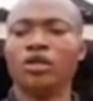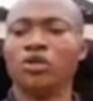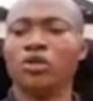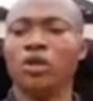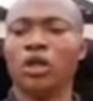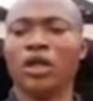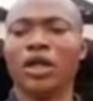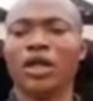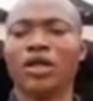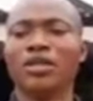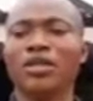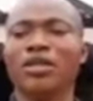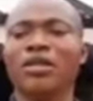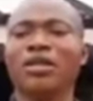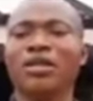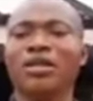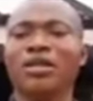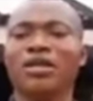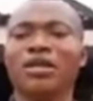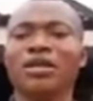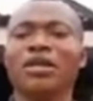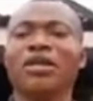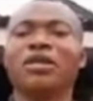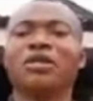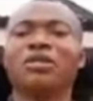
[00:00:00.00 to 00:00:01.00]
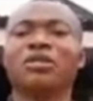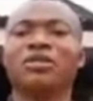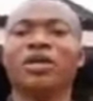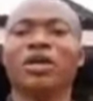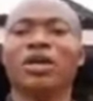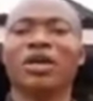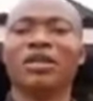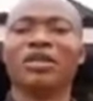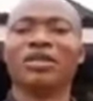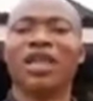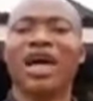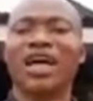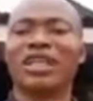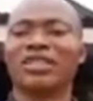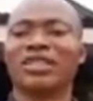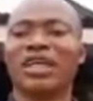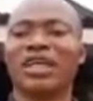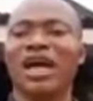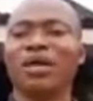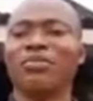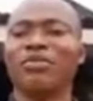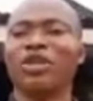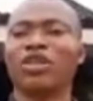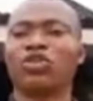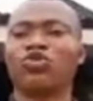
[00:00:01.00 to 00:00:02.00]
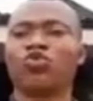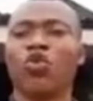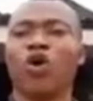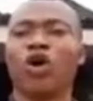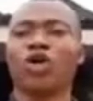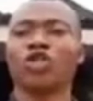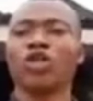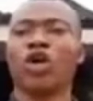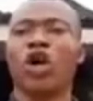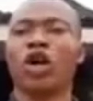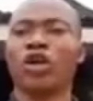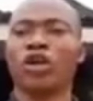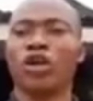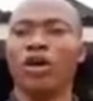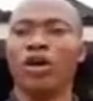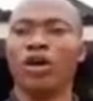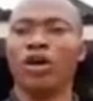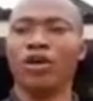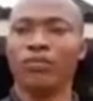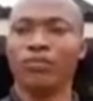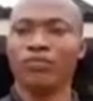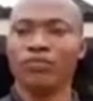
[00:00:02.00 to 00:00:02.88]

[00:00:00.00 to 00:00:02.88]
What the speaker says: During that time, it was horror.